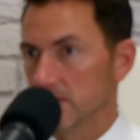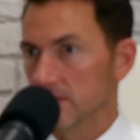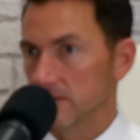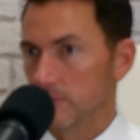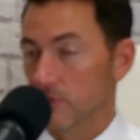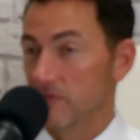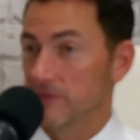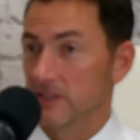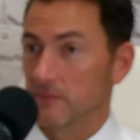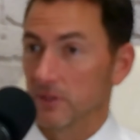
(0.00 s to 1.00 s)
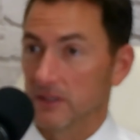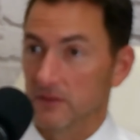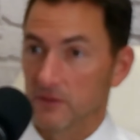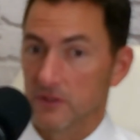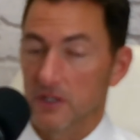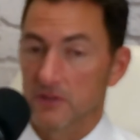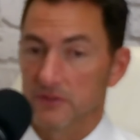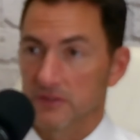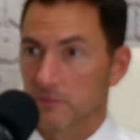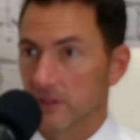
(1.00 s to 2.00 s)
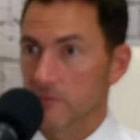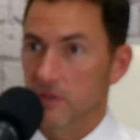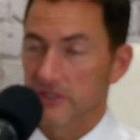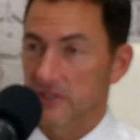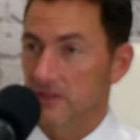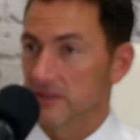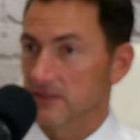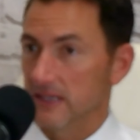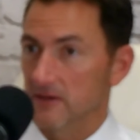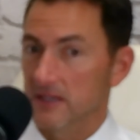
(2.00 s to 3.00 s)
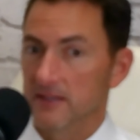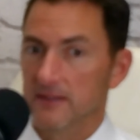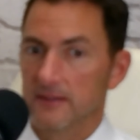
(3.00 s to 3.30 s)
improvement in blood glucose, blood pressure, etc.